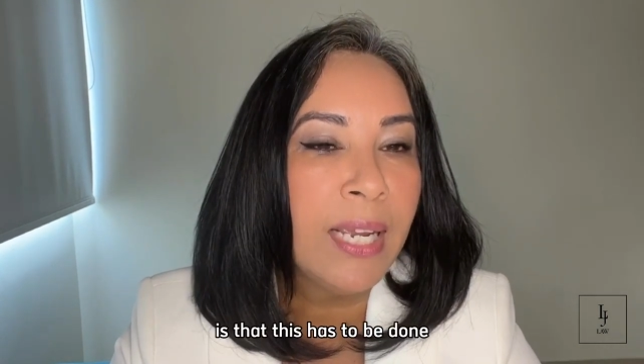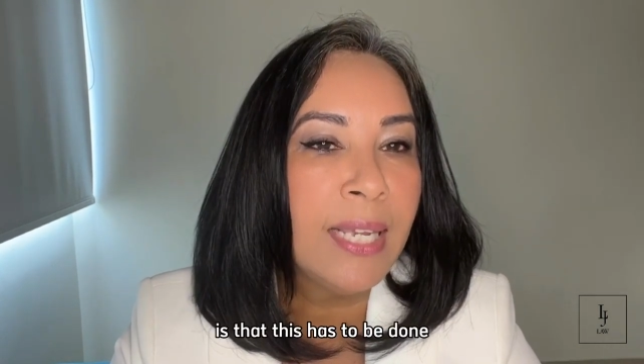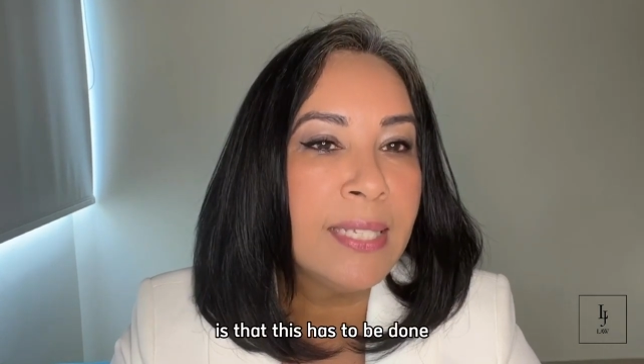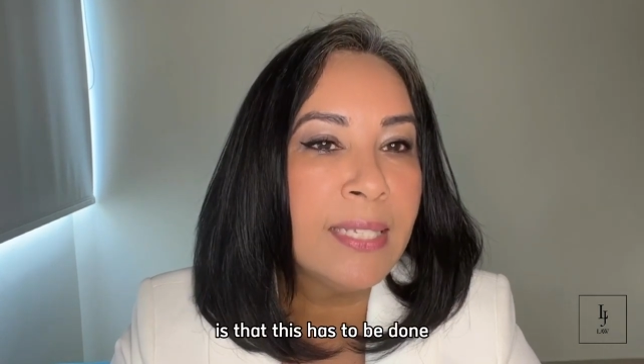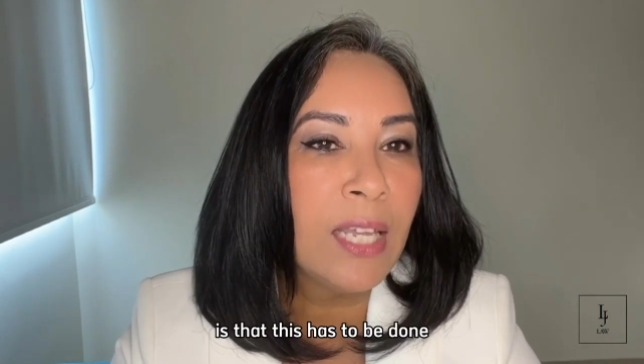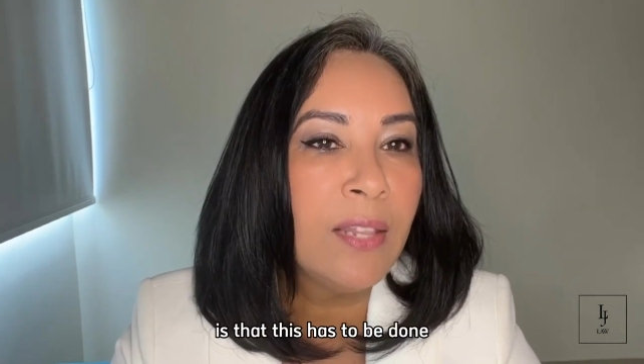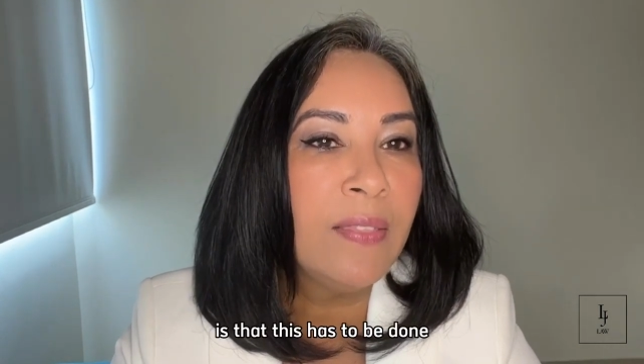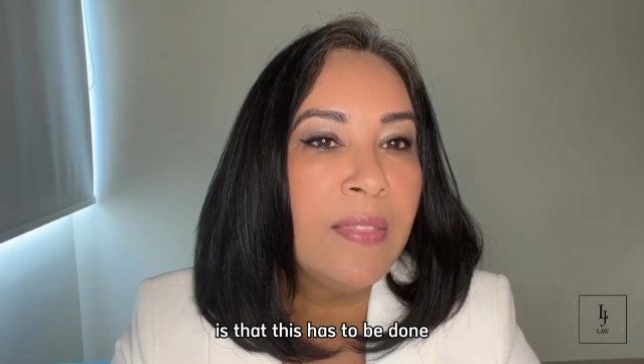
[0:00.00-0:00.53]

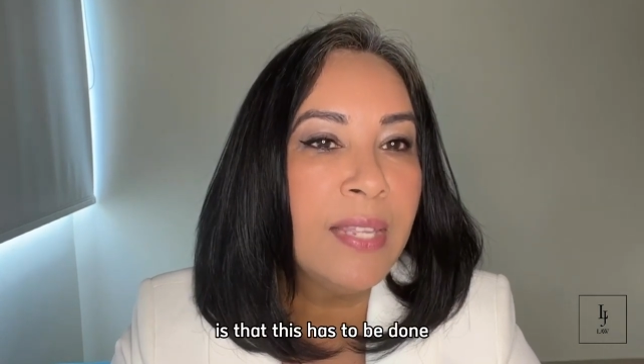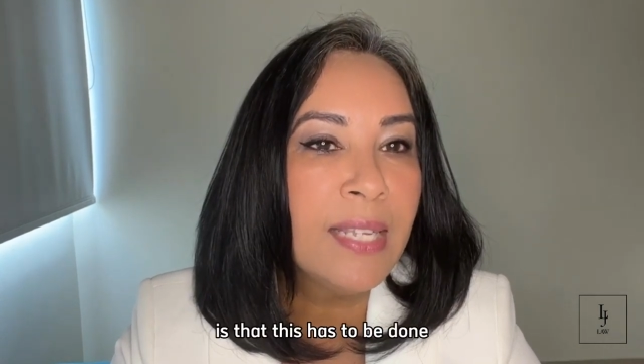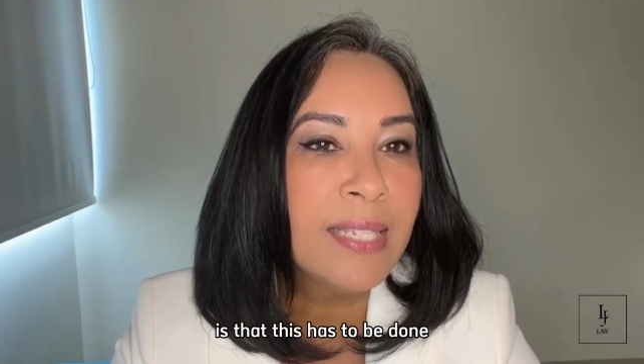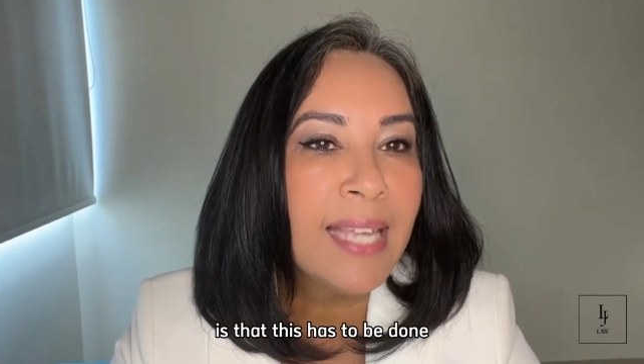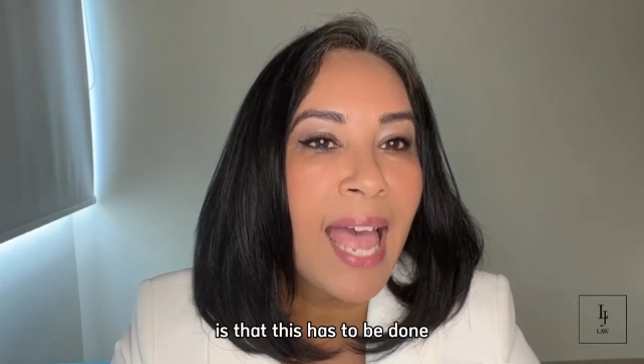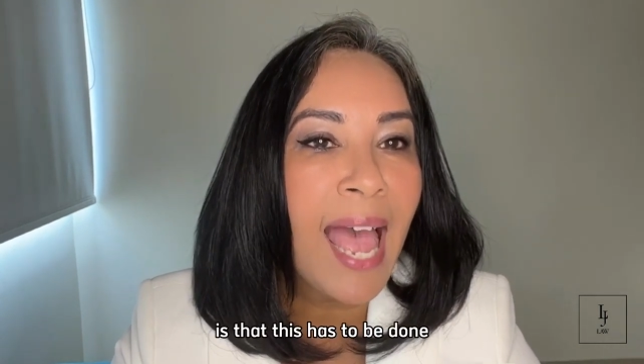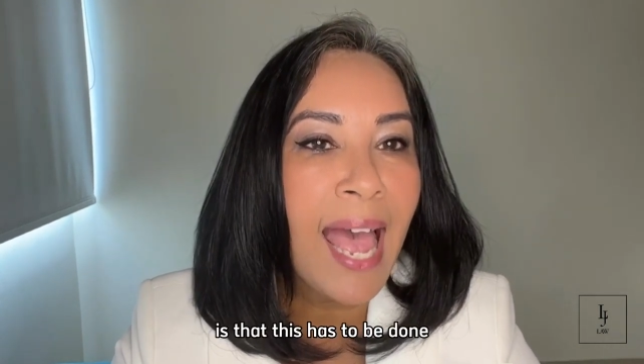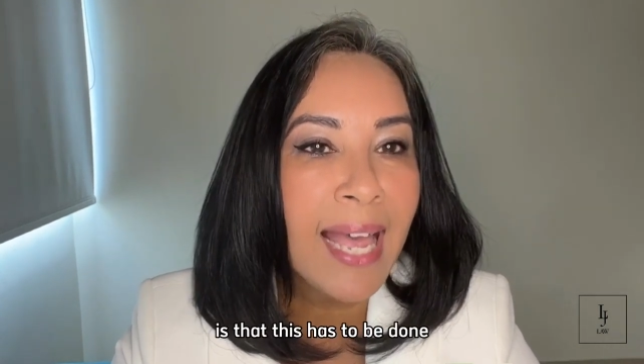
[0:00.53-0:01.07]
is that
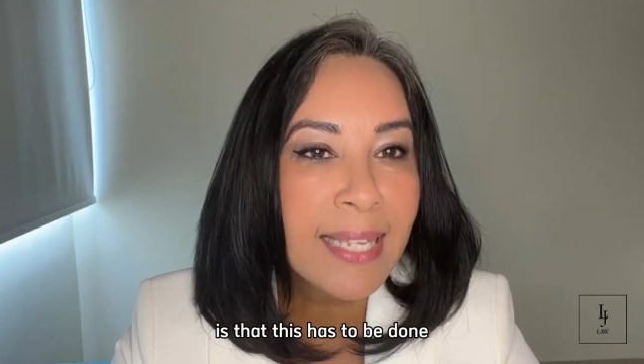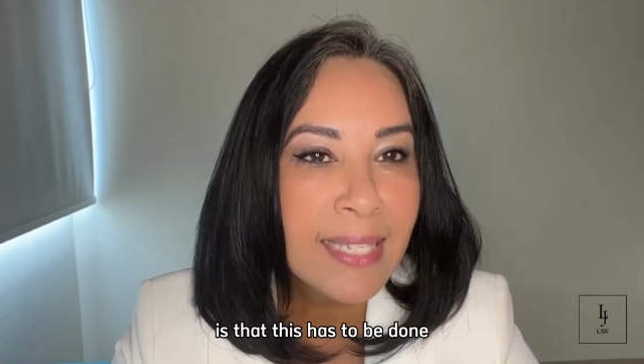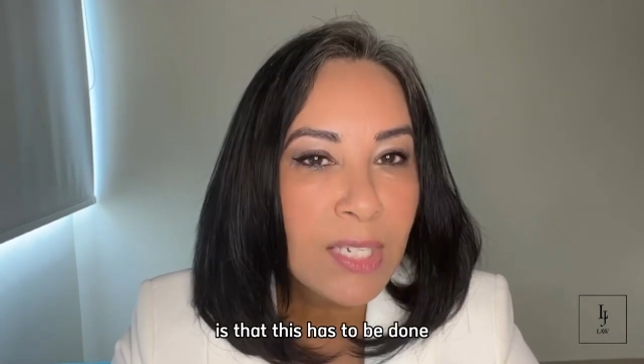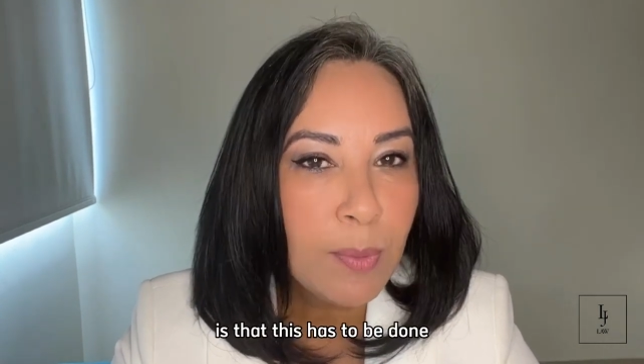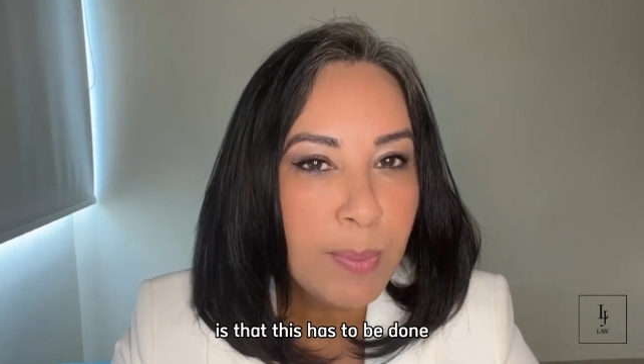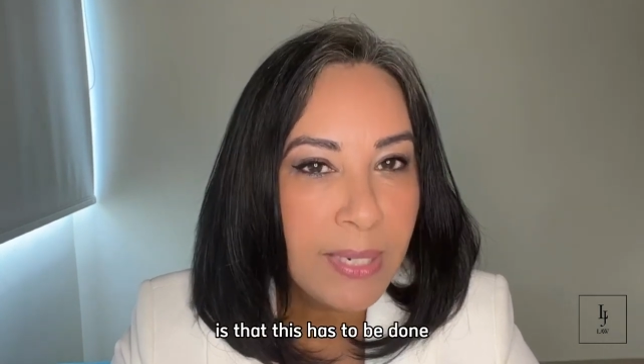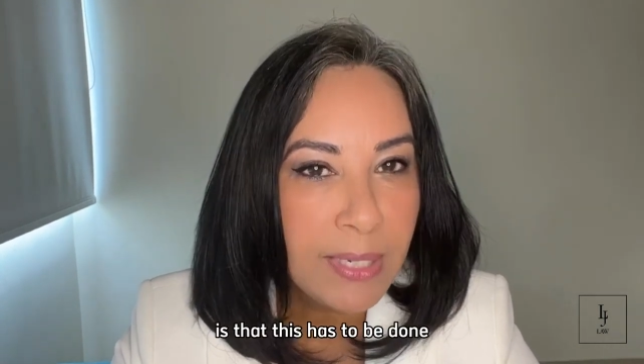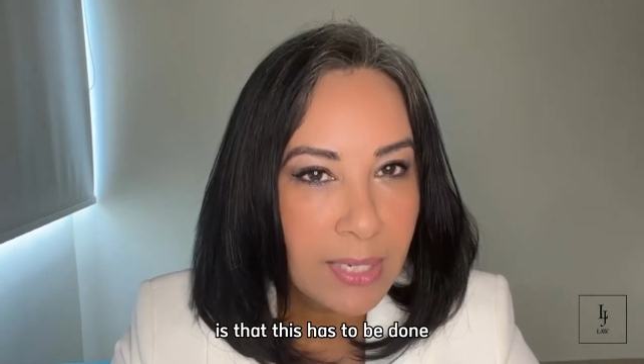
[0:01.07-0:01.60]
this has
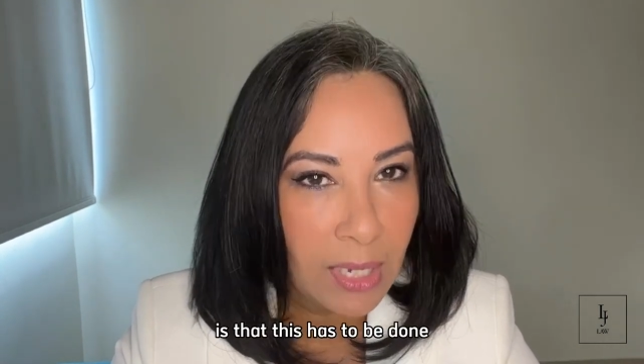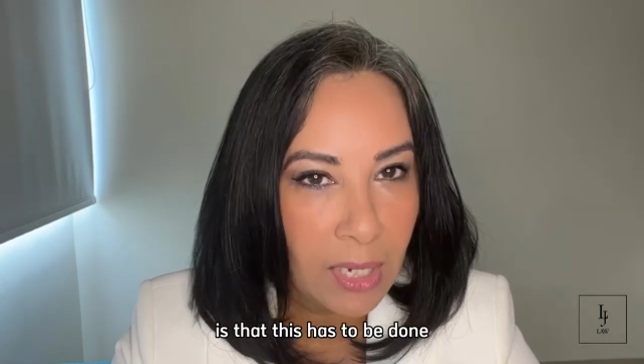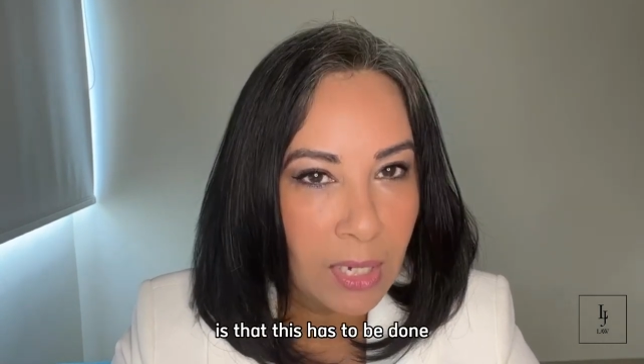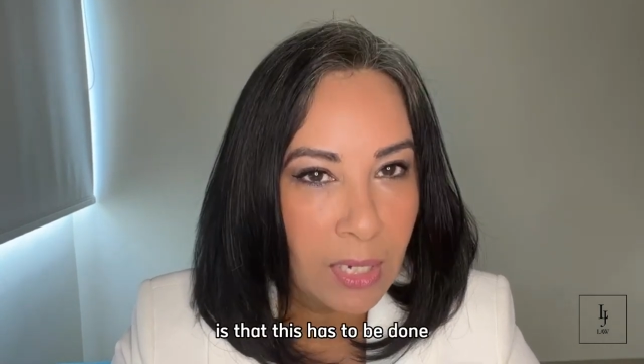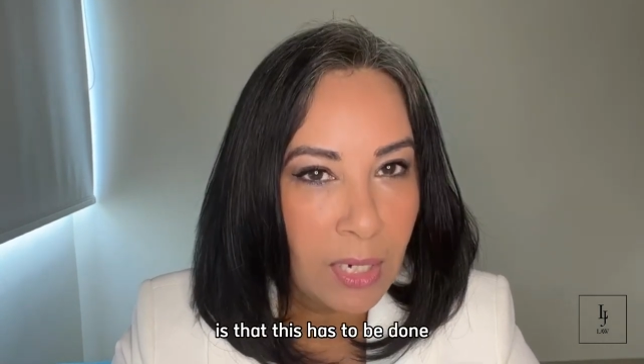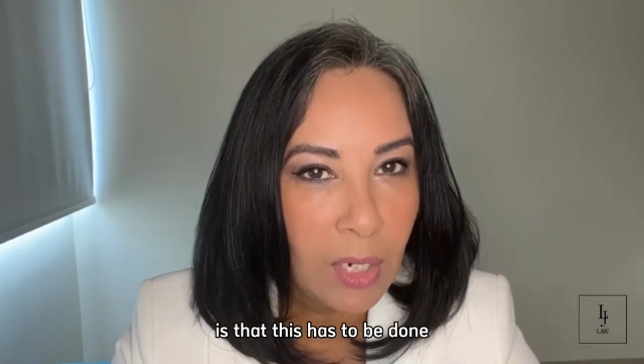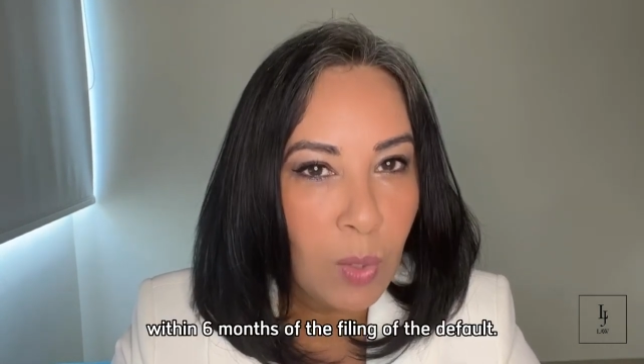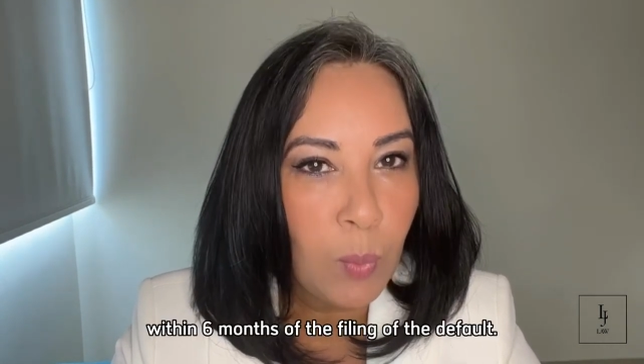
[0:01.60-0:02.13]
to be
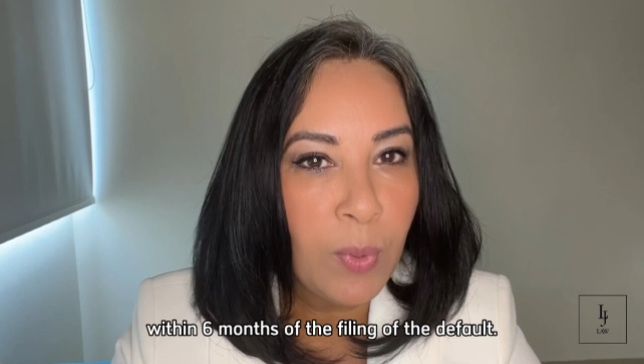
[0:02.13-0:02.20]
done